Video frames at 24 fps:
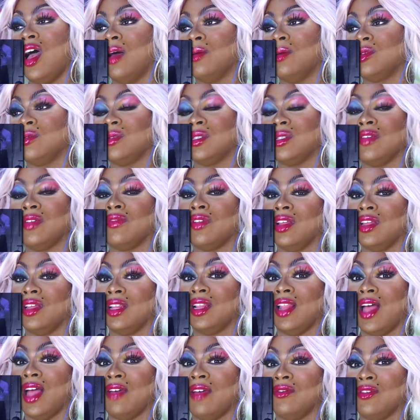Specifically the
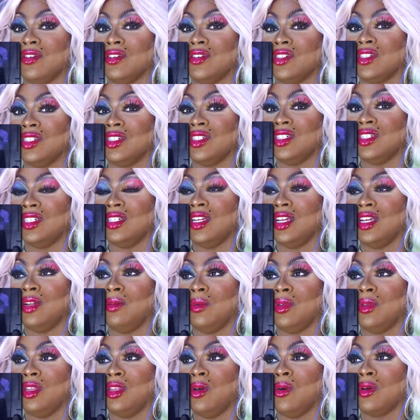live version she did
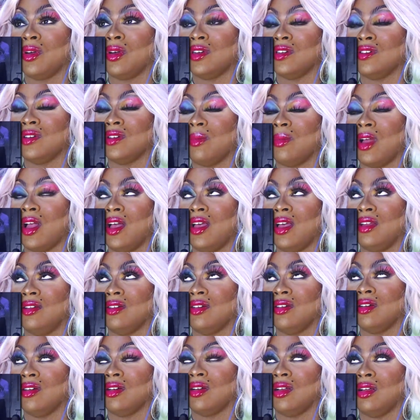with the orchestra behind
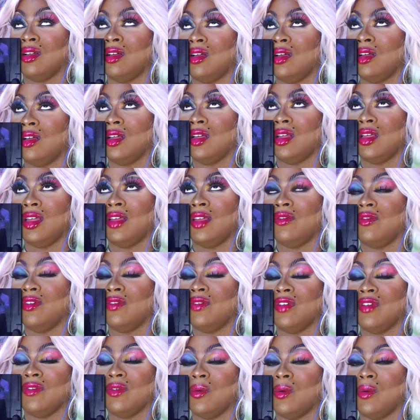her. Oh, if
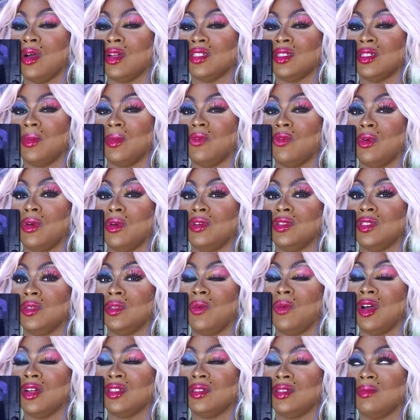you've never watched it before, you should
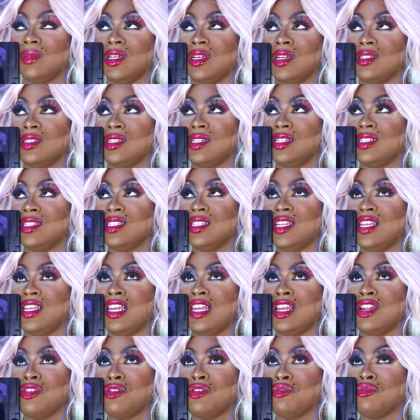watch it because it is
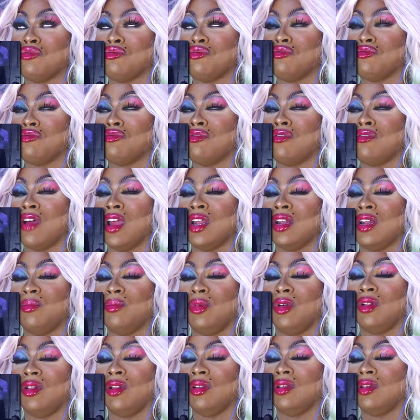
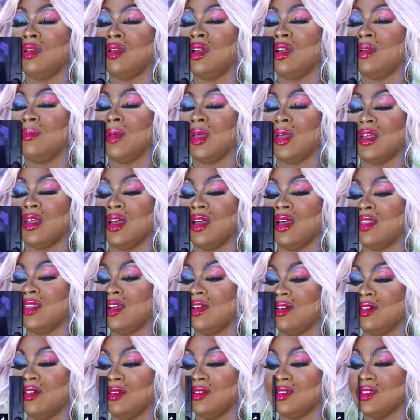incredible. Oh my god,
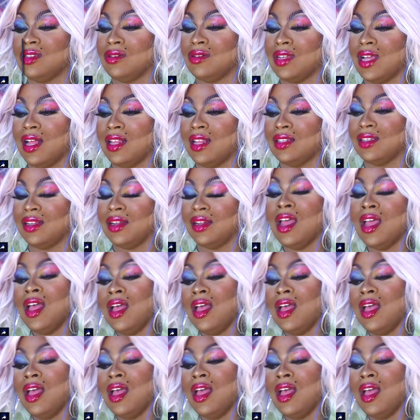that girl is so talented.